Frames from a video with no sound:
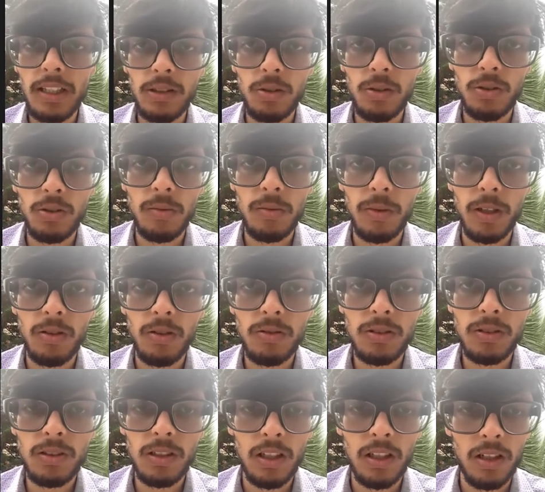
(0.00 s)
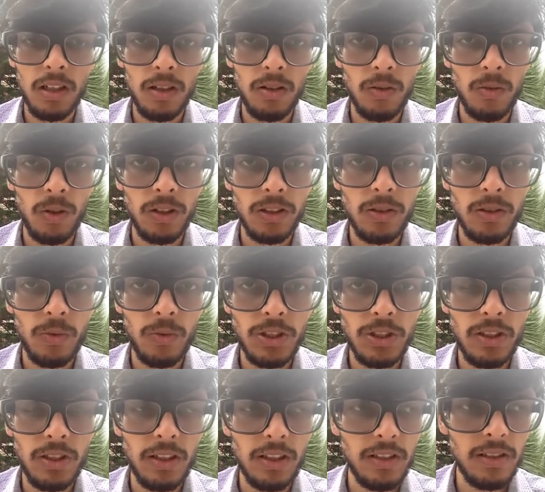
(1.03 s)
I told you about, what the
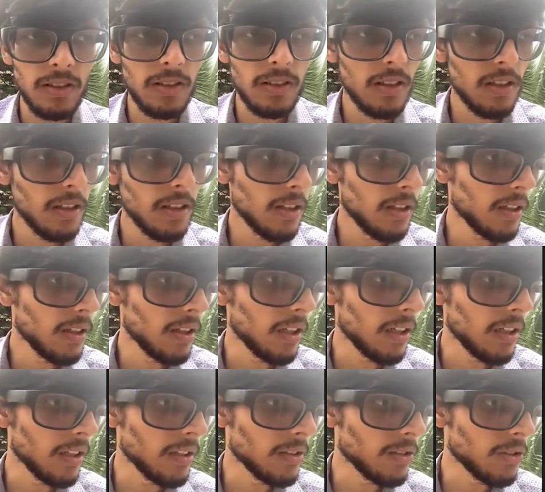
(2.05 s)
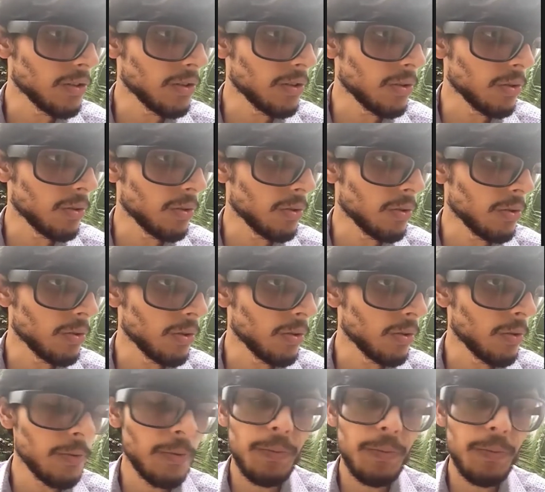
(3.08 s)
vision is to